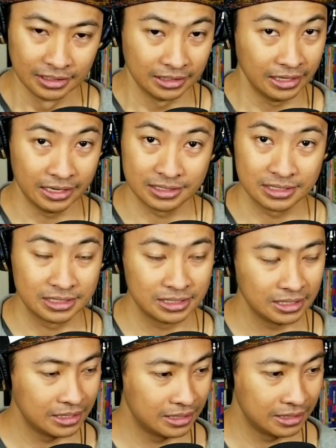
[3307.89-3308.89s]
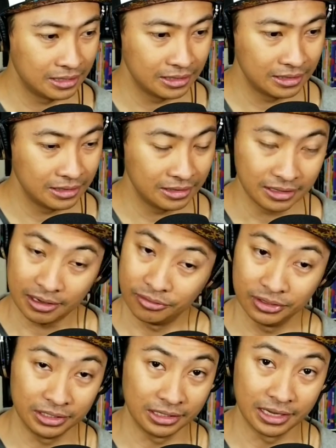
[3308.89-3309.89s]
that's uh I
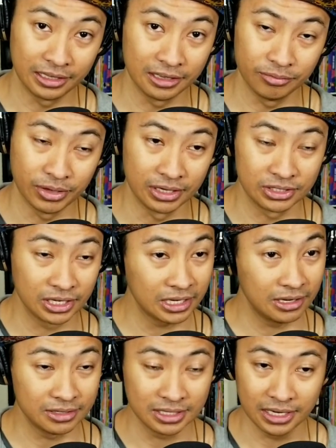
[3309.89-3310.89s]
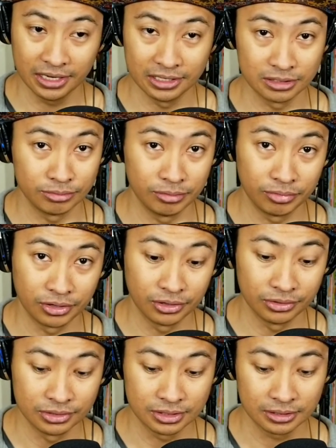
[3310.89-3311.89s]
really like it, man. Check out Titans, my
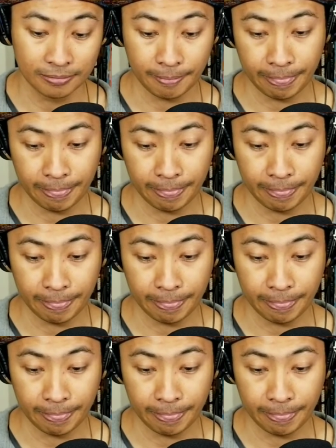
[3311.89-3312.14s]
bros.